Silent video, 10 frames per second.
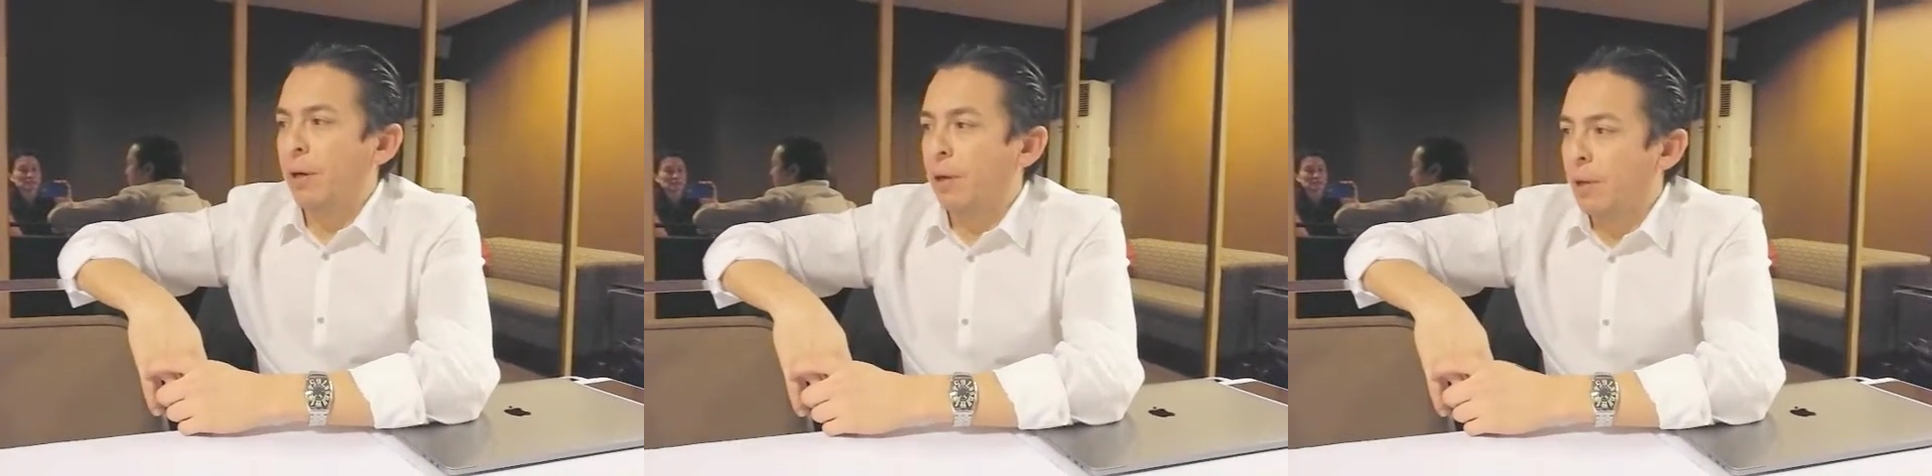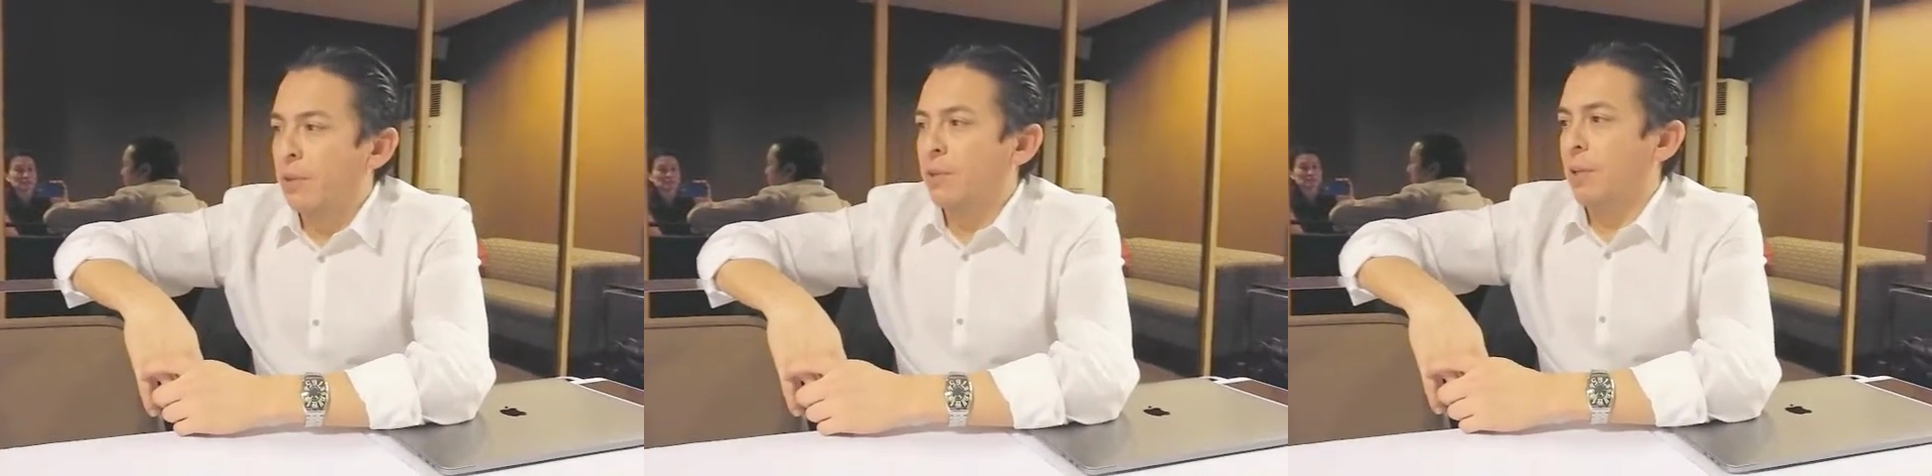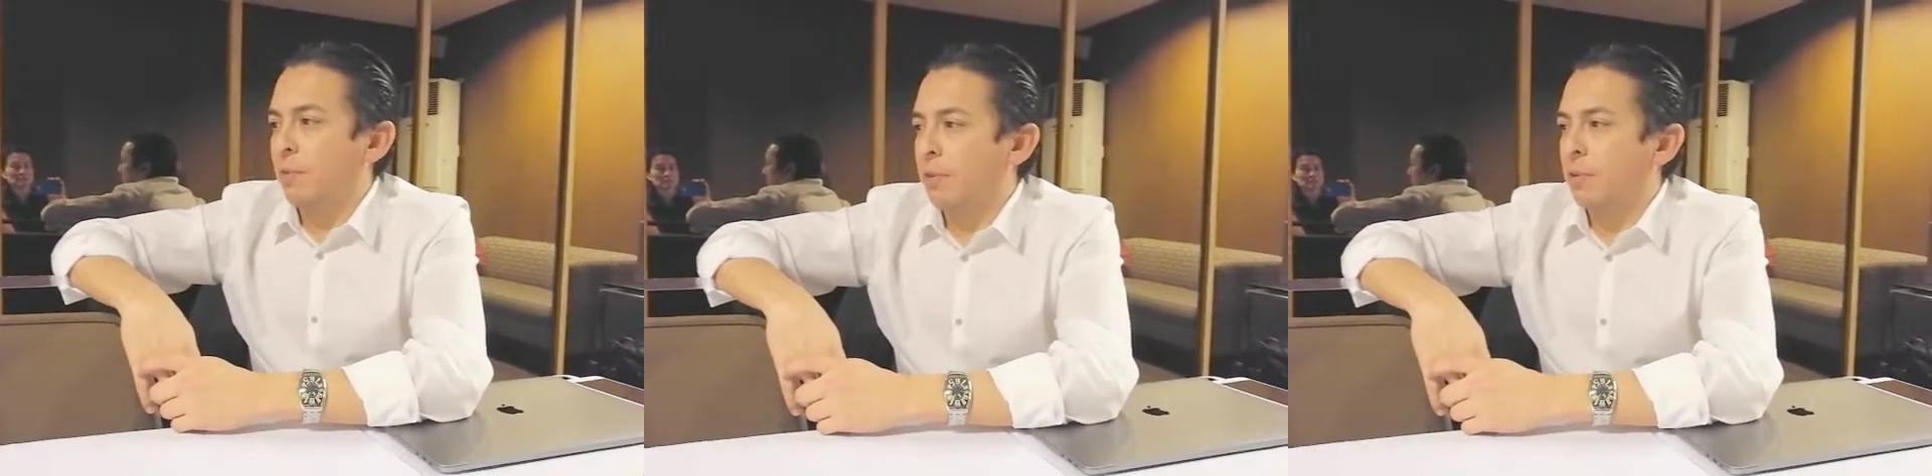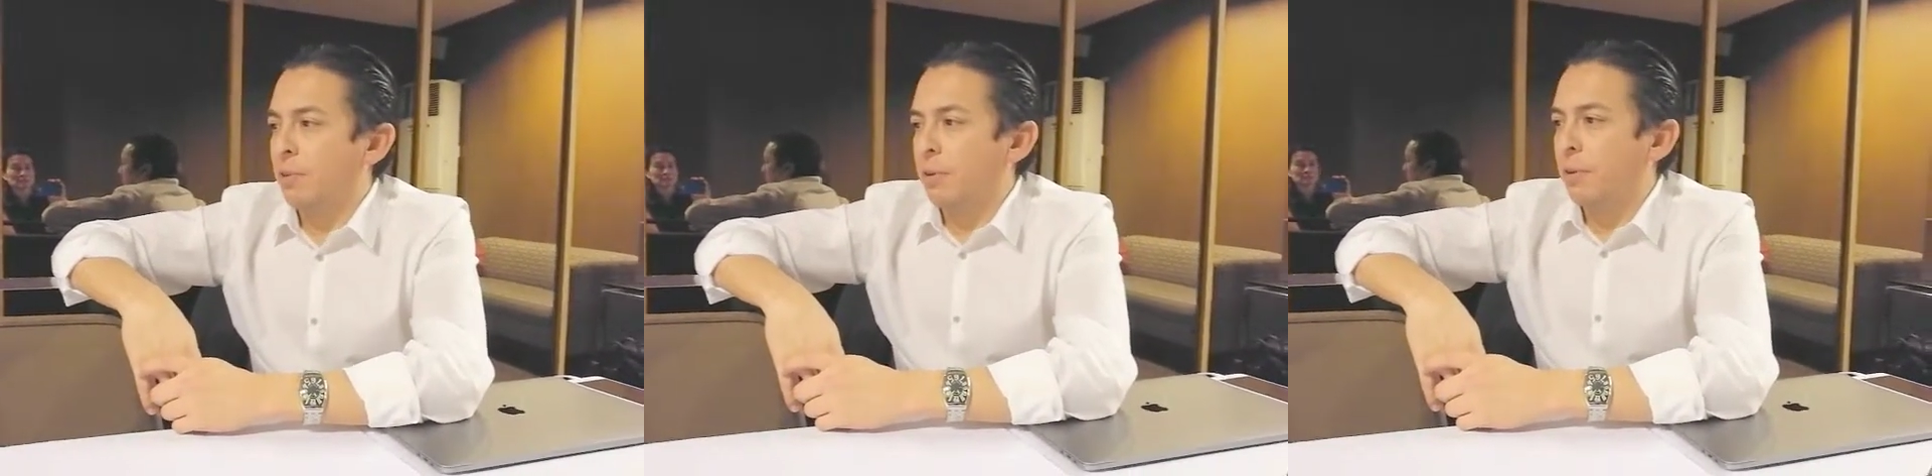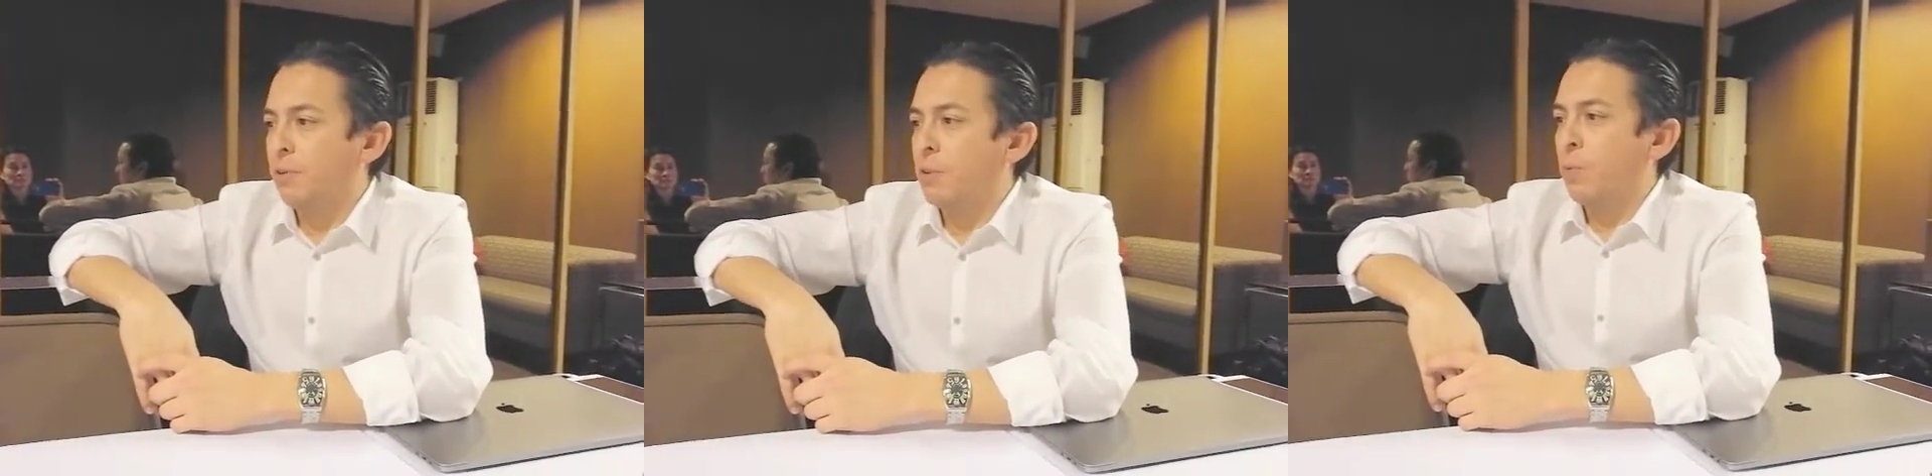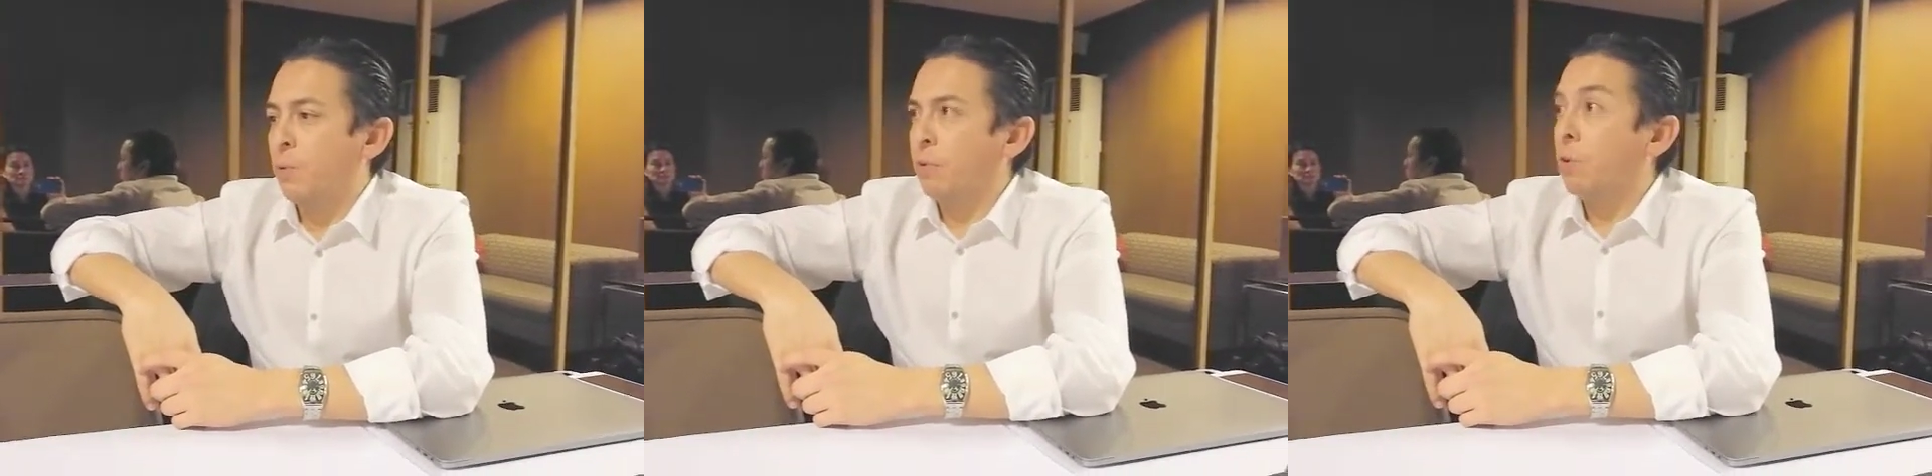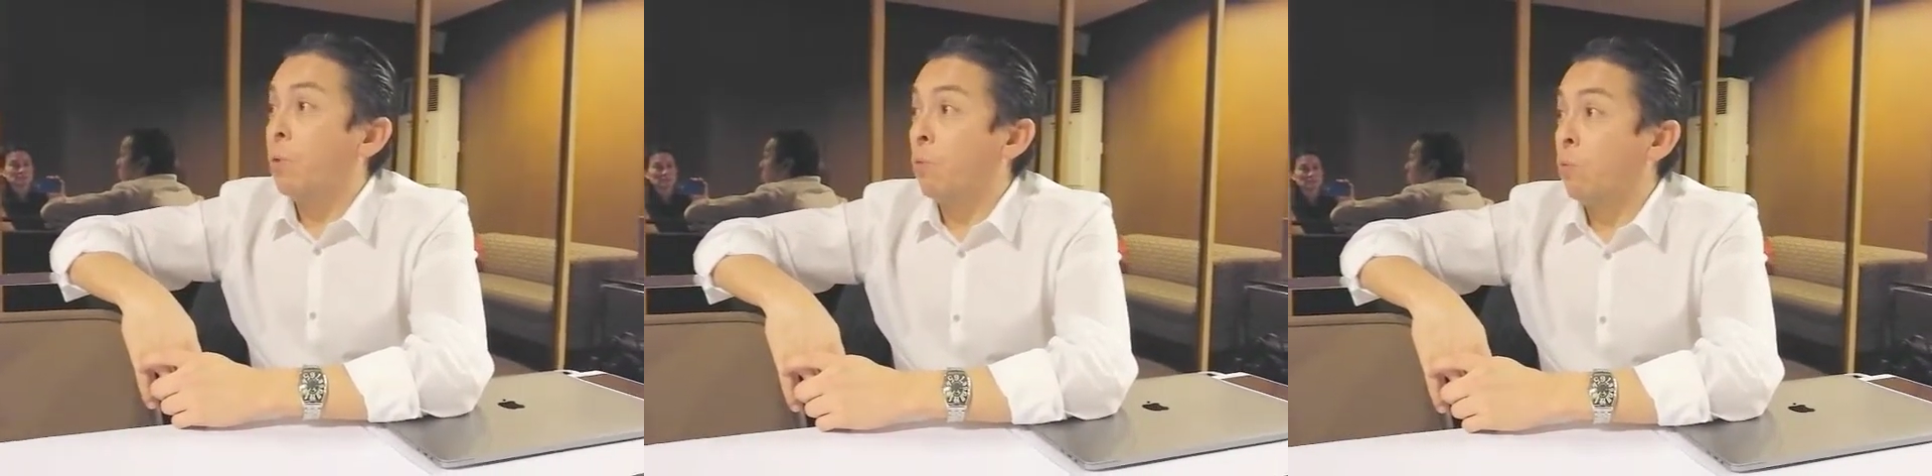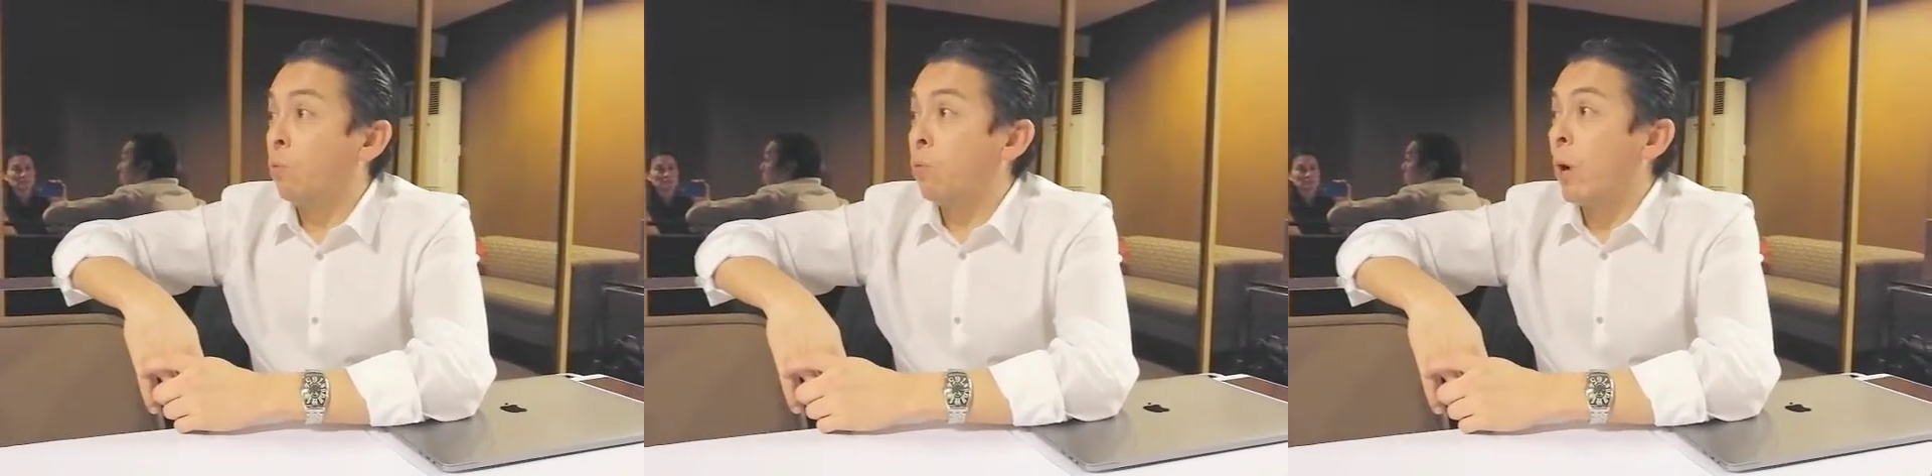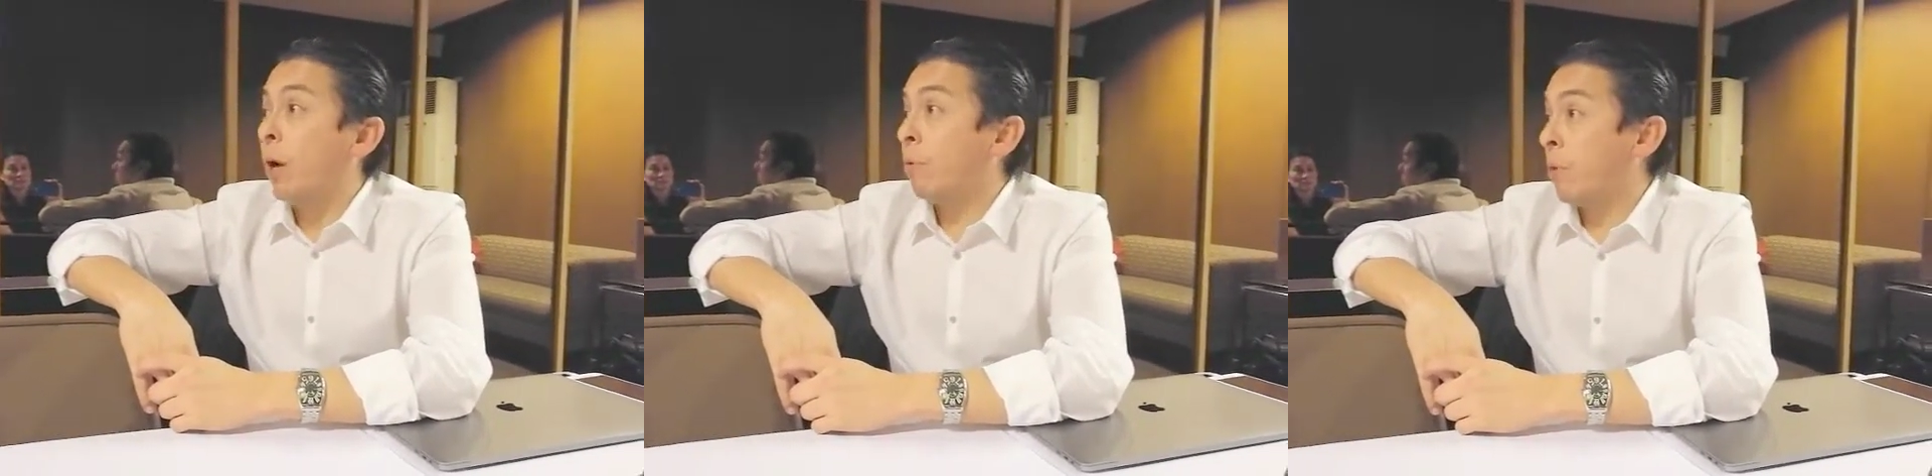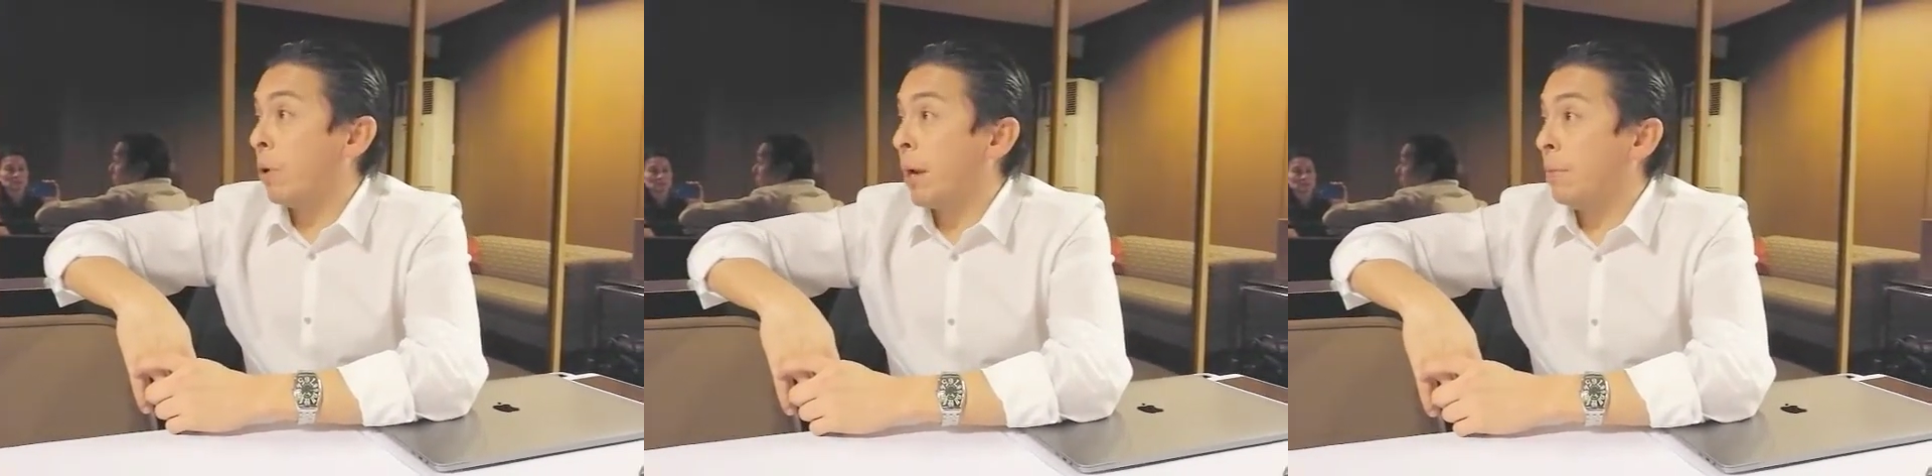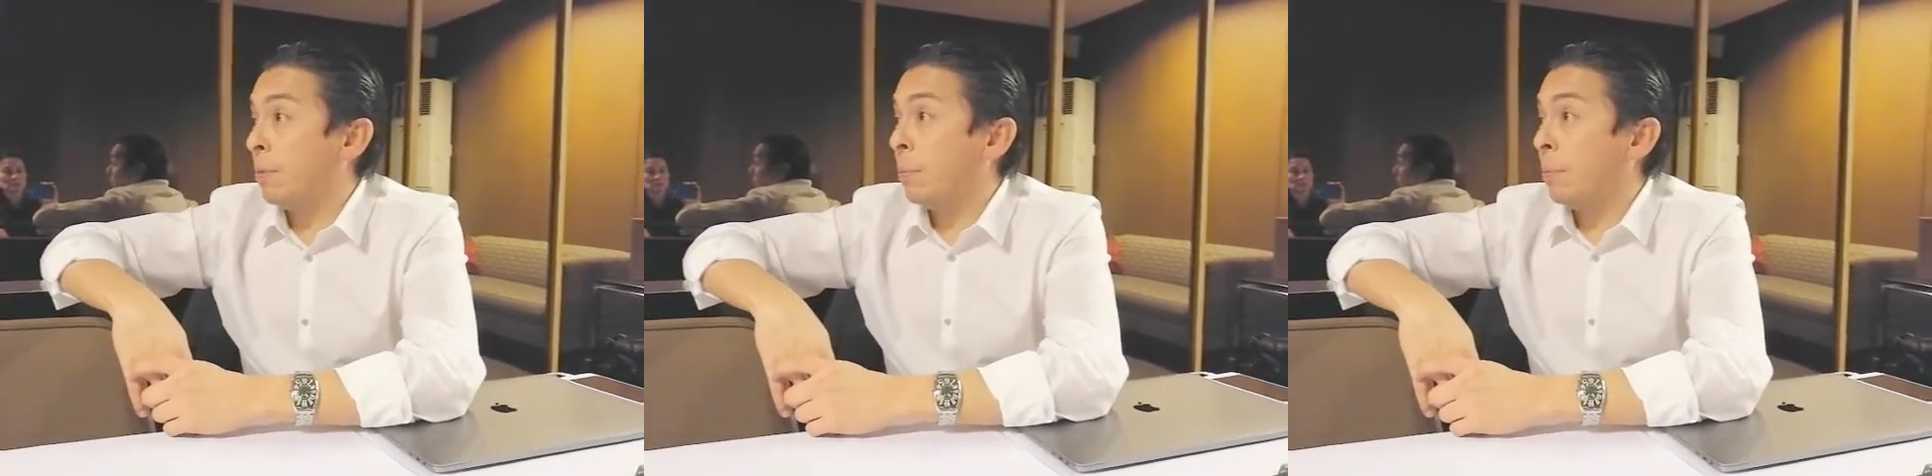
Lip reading: All of this stuff is there's no right or wrong answer.